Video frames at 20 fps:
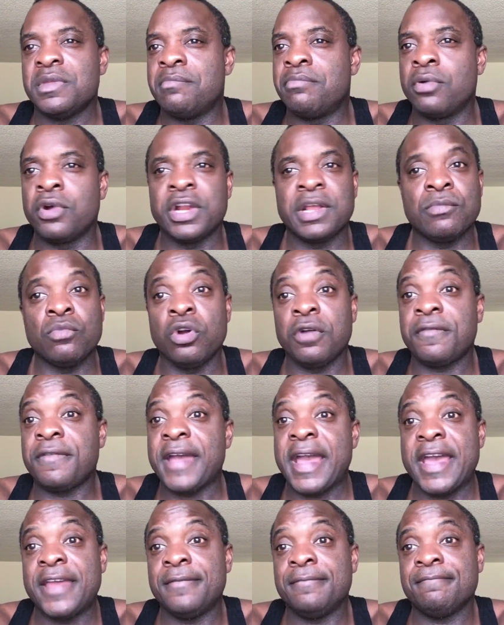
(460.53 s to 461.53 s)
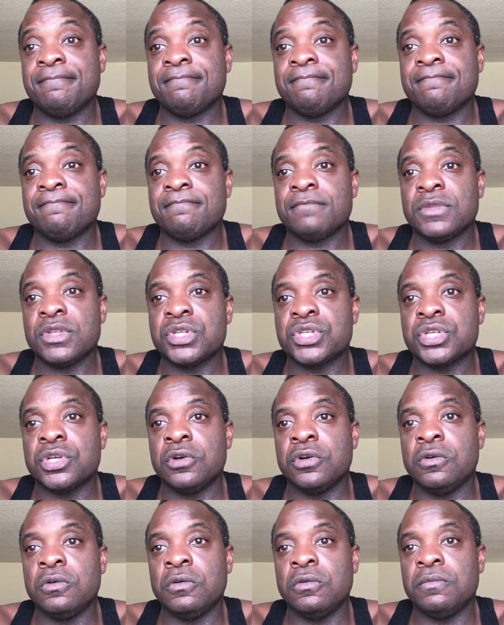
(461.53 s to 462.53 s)
burning more fat.
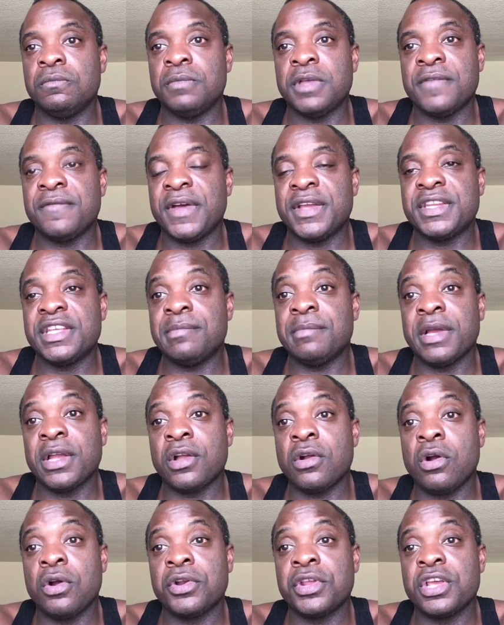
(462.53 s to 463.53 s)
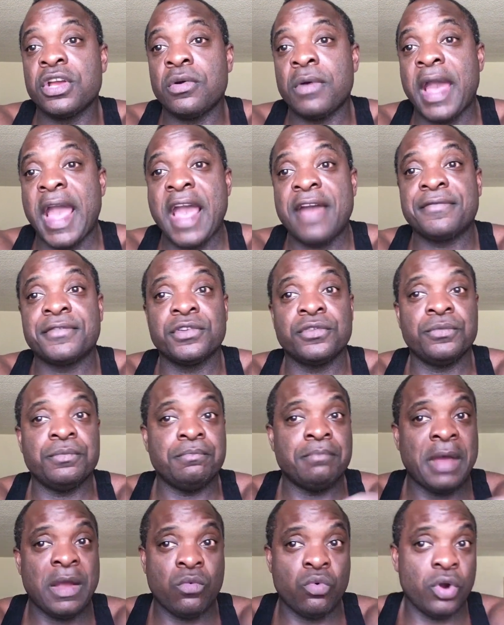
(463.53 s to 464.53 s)
So if I did my cardio after
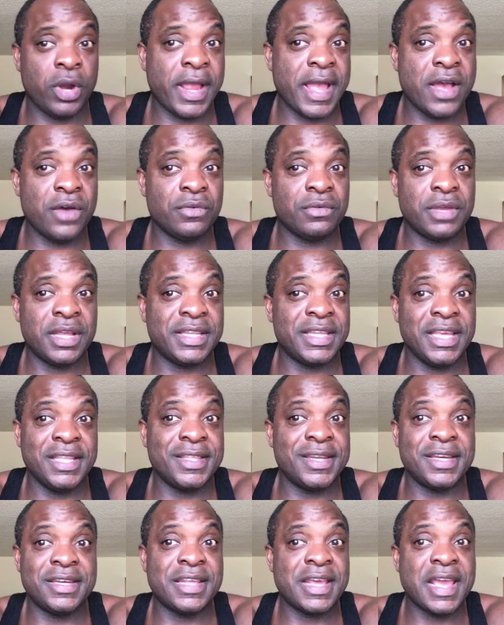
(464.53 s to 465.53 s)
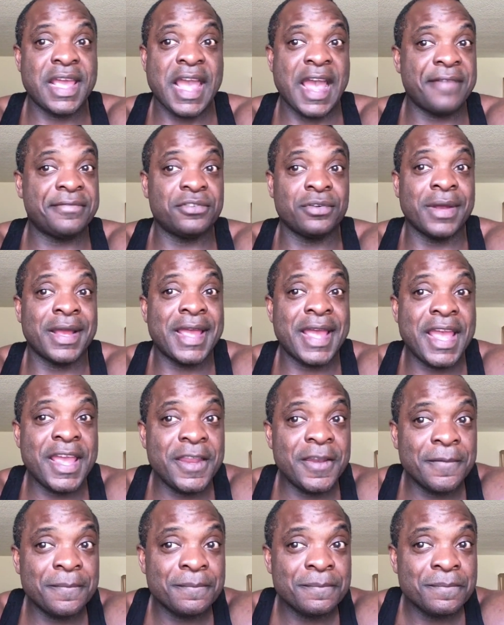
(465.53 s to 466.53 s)
my workout, at the end of the day after I
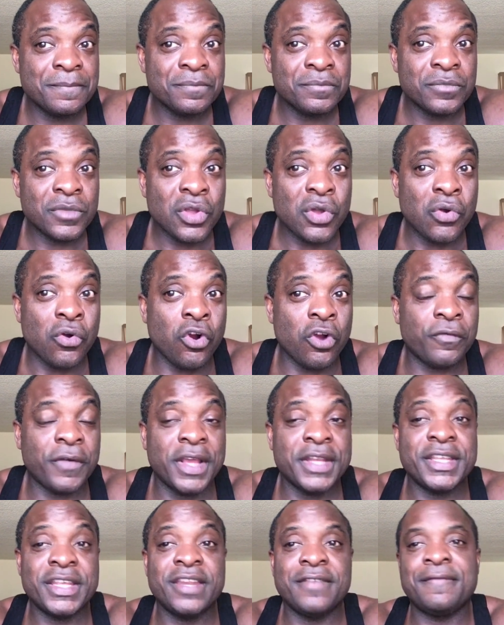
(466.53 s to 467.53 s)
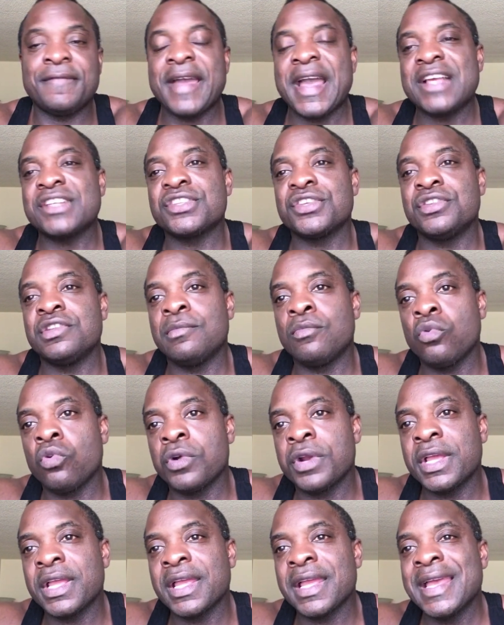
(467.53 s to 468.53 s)
ate, or if I did it fasted in the
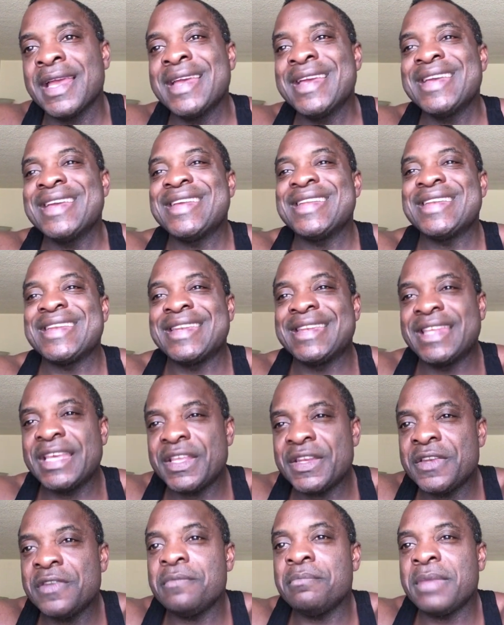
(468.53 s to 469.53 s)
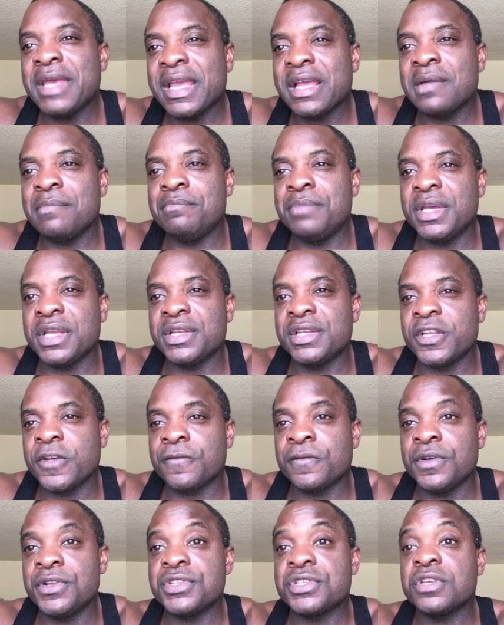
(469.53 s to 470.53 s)
morning, didn't make a big
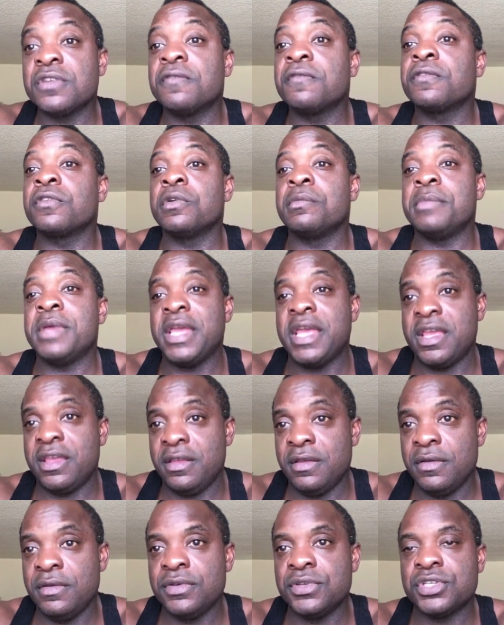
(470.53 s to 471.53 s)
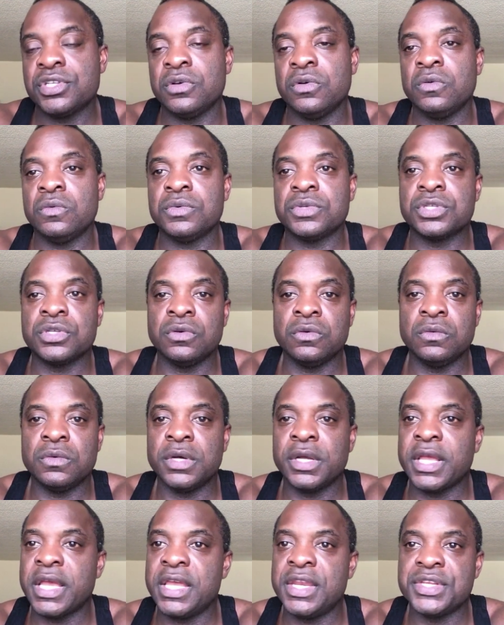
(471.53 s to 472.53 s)
difference for me. So
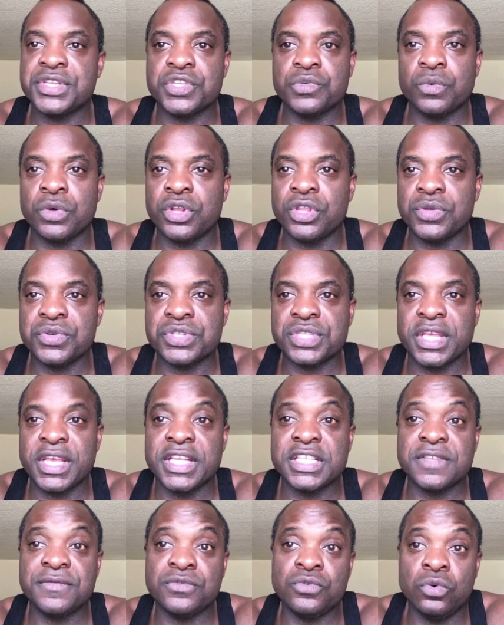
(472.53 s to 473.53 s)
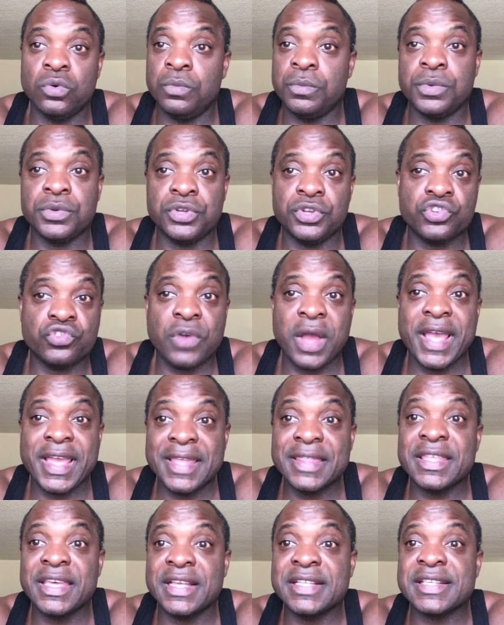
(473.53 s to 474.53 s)
again, this is one of those things of
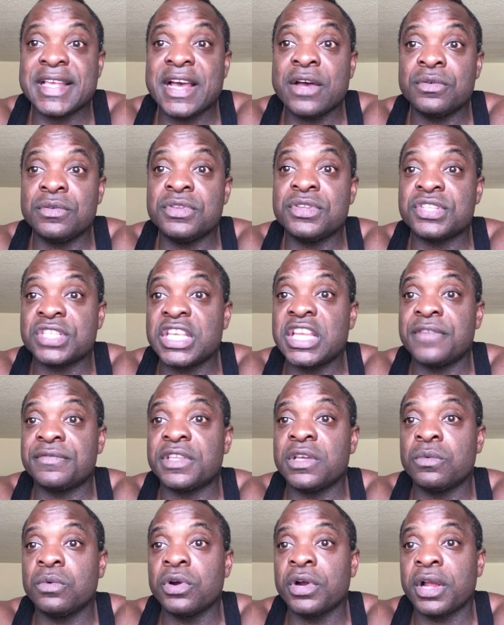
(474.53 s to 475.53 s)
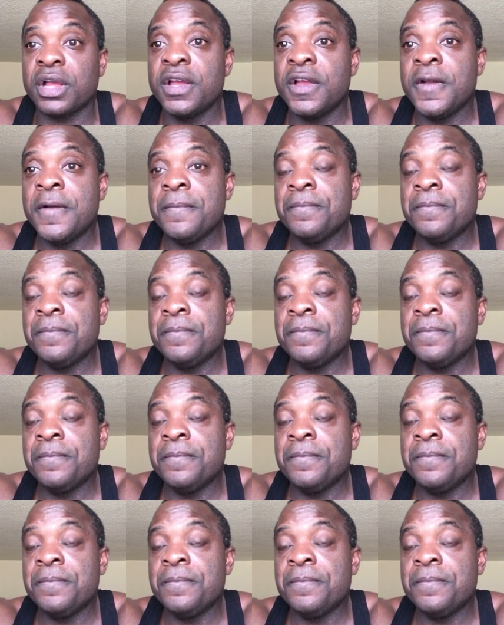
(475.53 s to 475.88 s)
trying things out and seeing if they work.